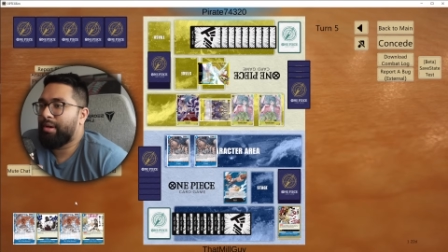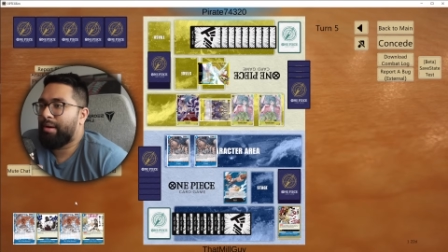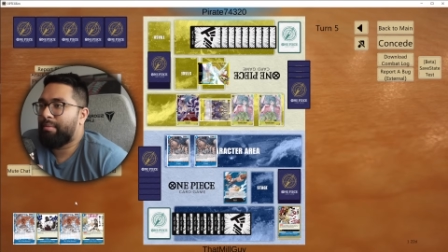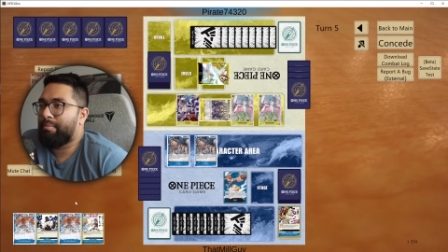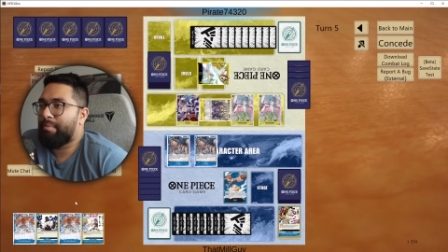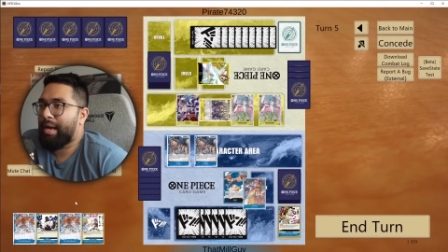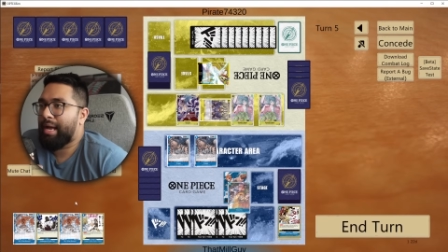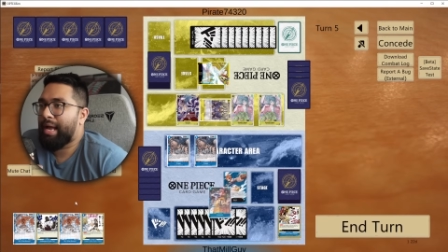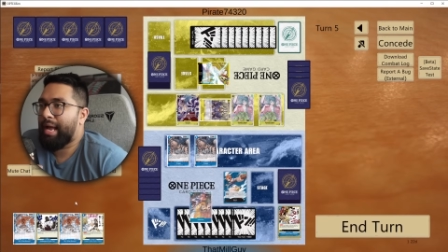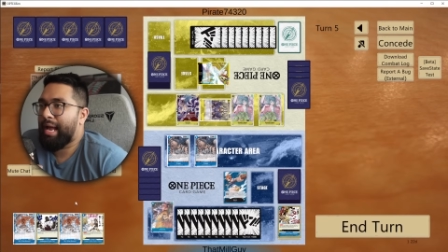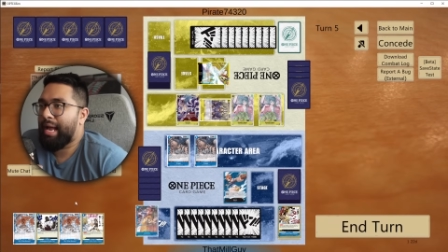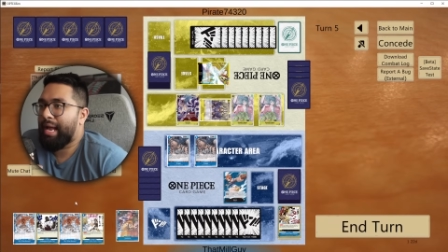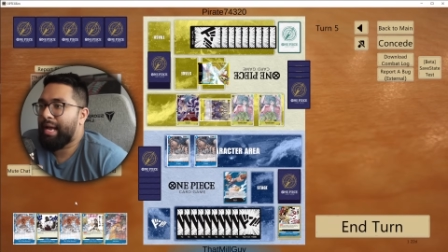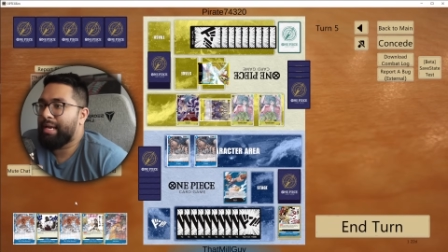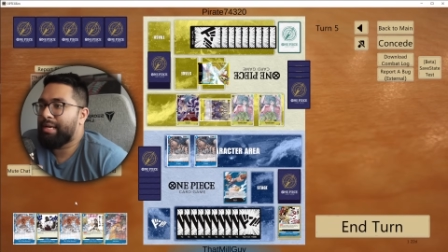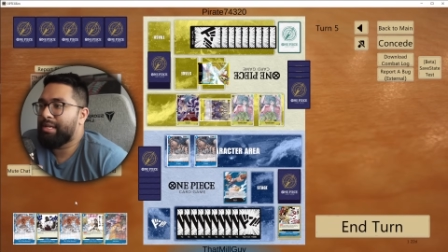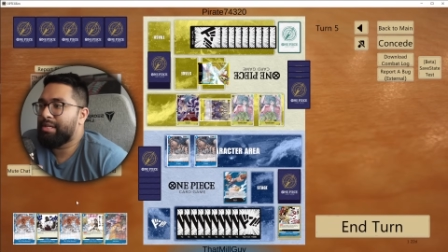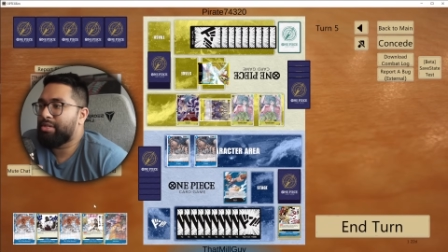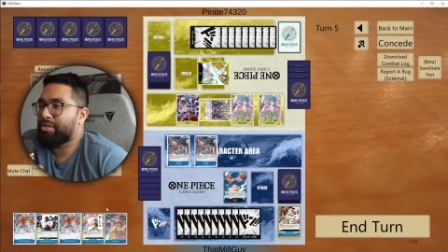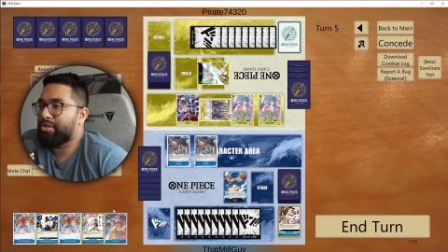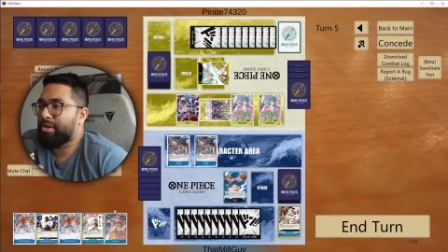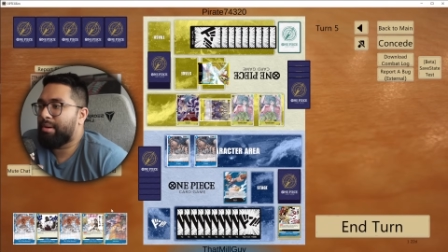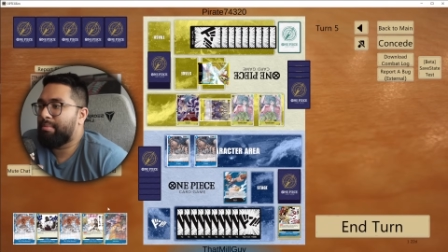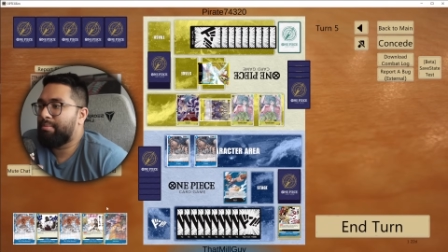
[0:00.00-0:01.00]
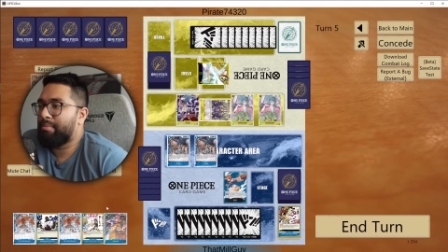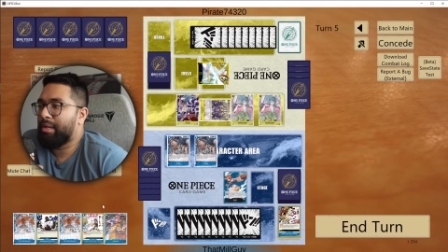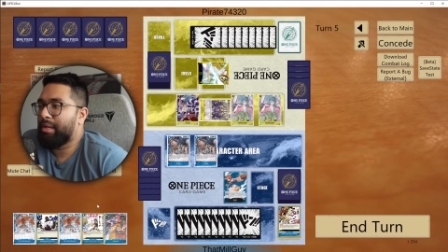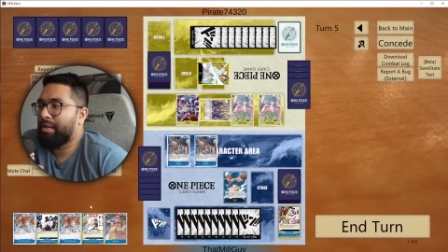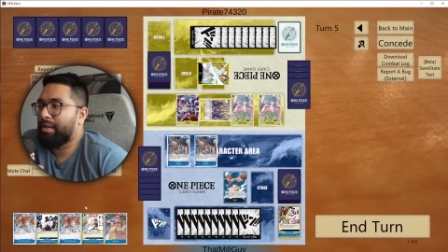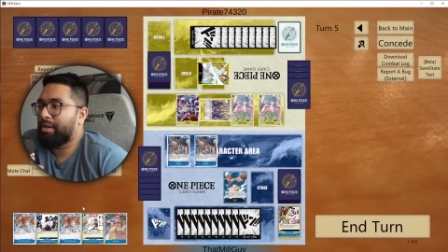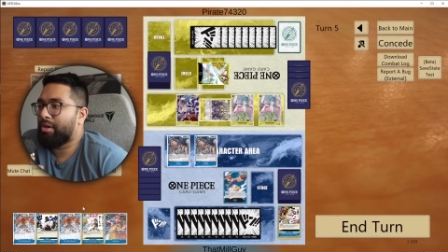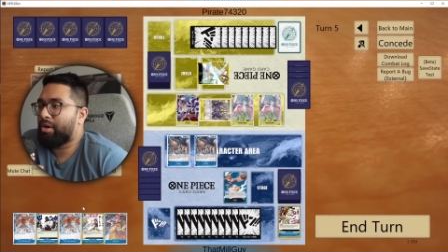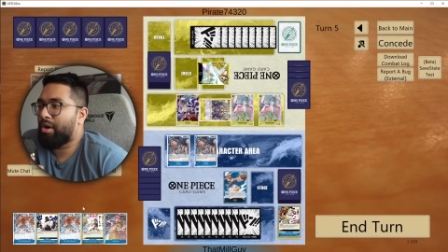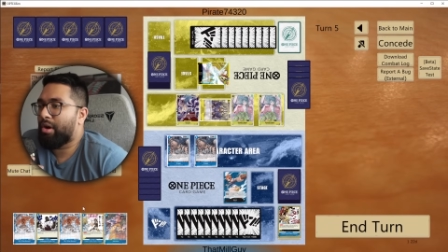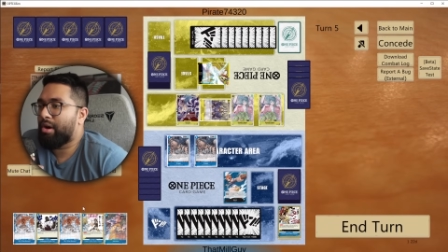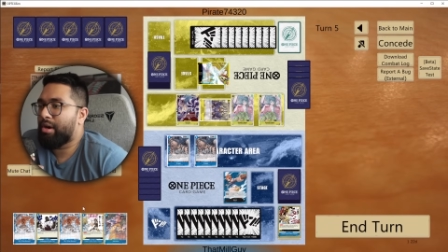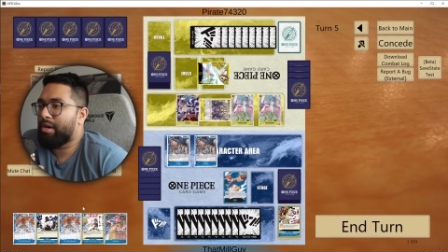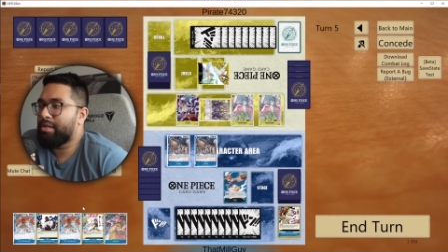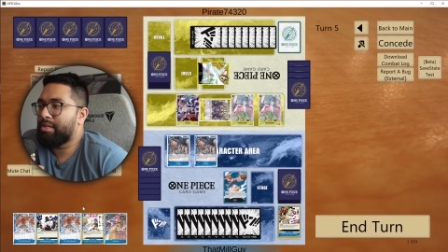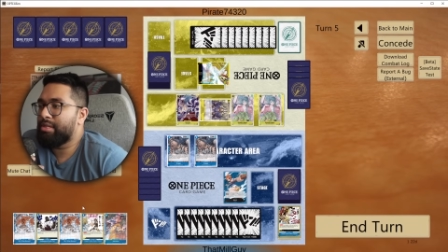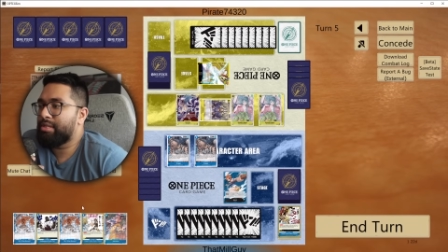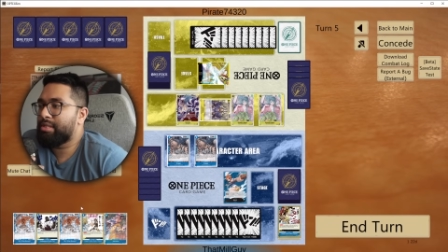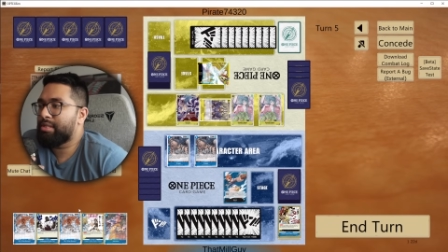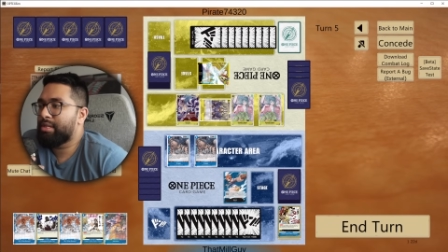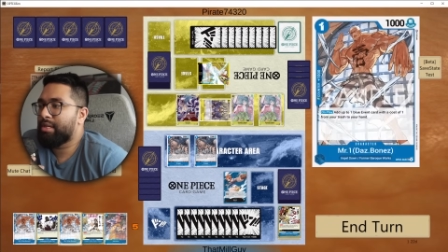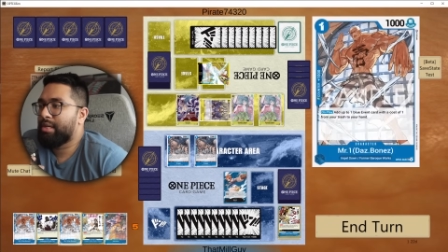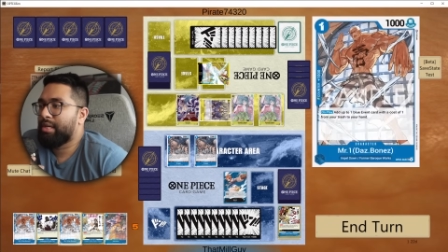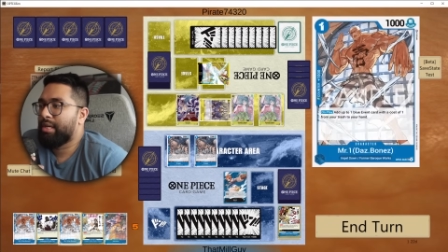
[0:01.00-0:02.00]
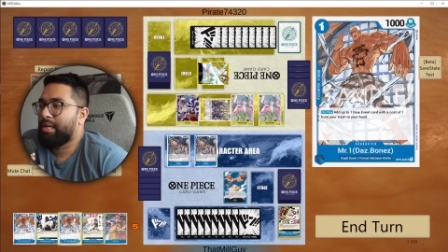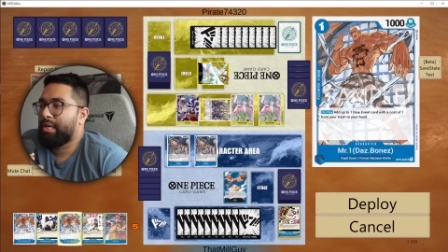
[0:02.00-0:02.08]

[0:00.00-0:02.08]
of my hand and start milling cards.